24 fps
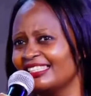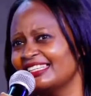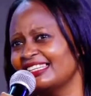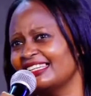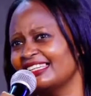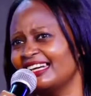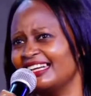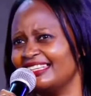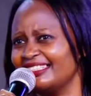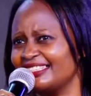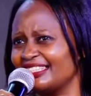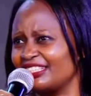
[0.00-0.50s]
he
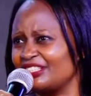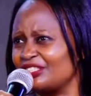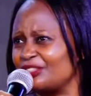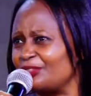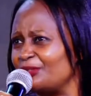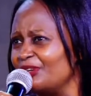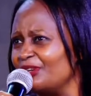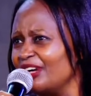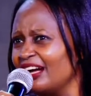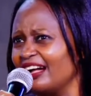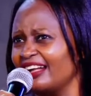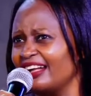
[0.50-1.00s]
can't take
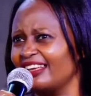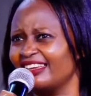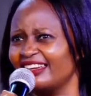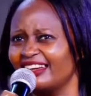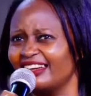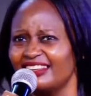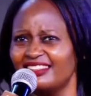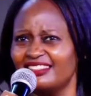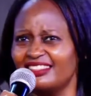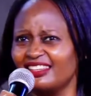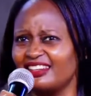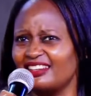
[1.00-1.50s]
sugar, he
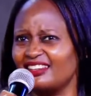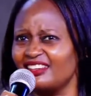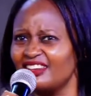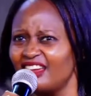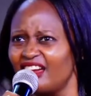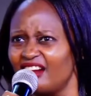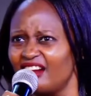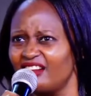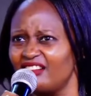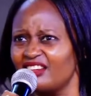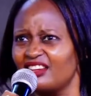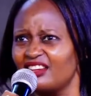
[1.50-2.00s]
can't take
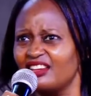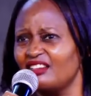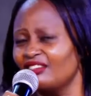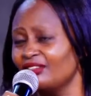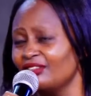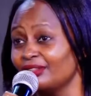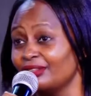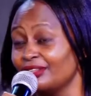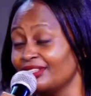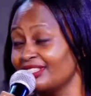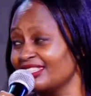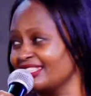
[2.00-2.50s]
dairy,
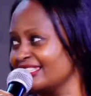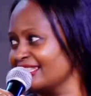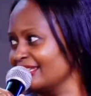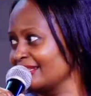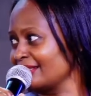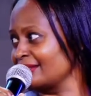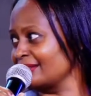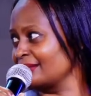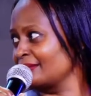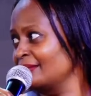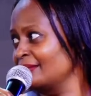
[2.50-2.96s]
all those things.